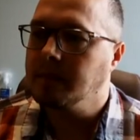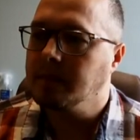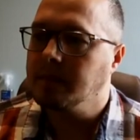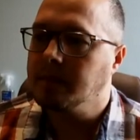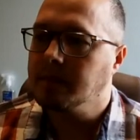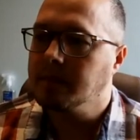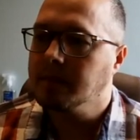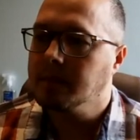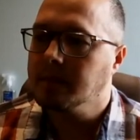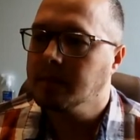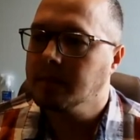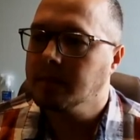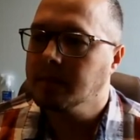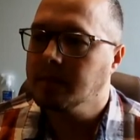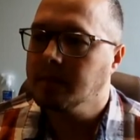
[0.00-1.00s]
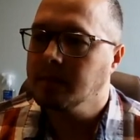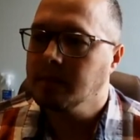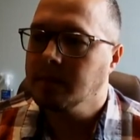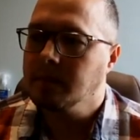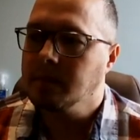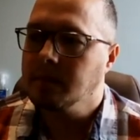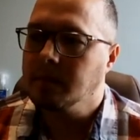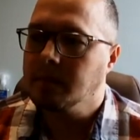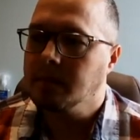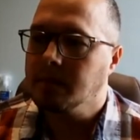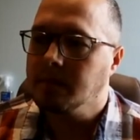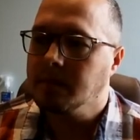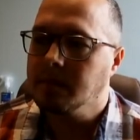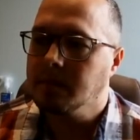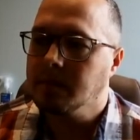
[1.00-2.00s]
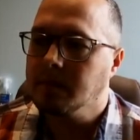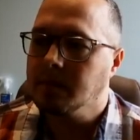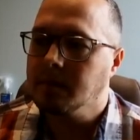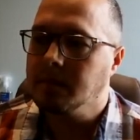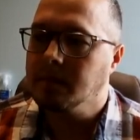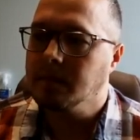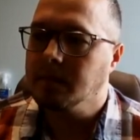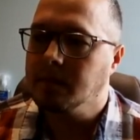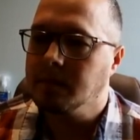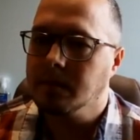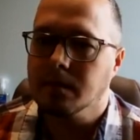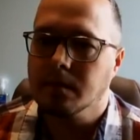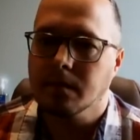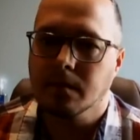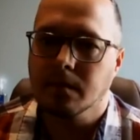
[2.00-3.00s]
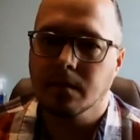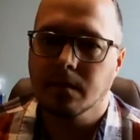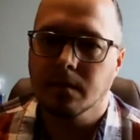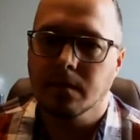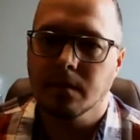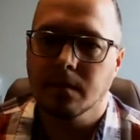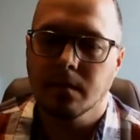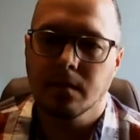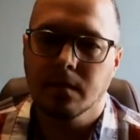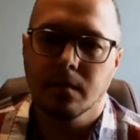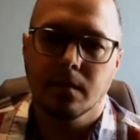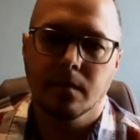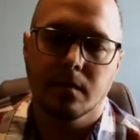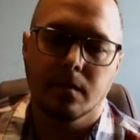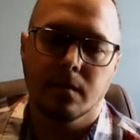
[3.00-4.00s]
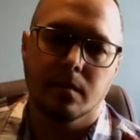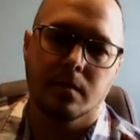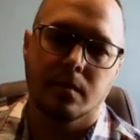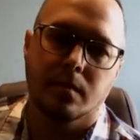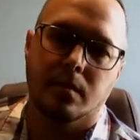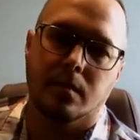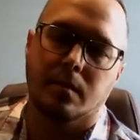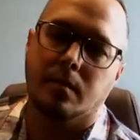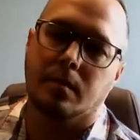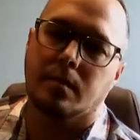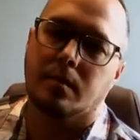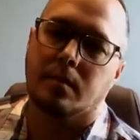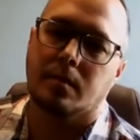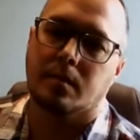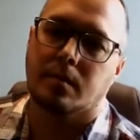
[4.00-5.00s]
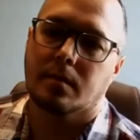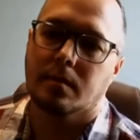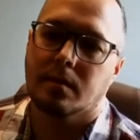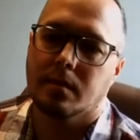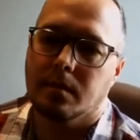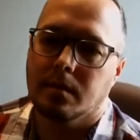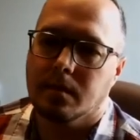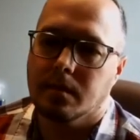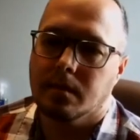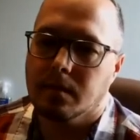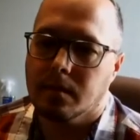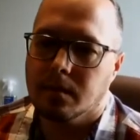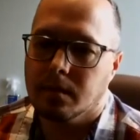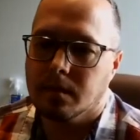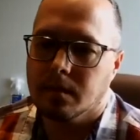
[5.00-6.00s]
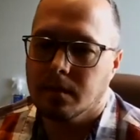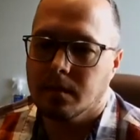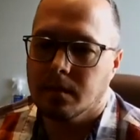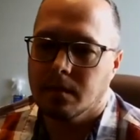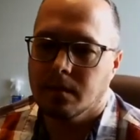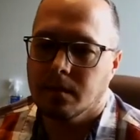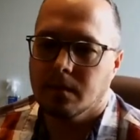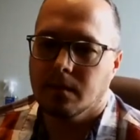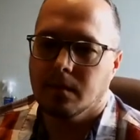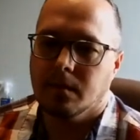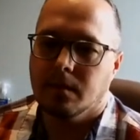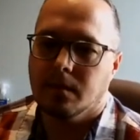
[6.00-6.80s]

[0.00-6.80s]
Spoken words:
[no speech]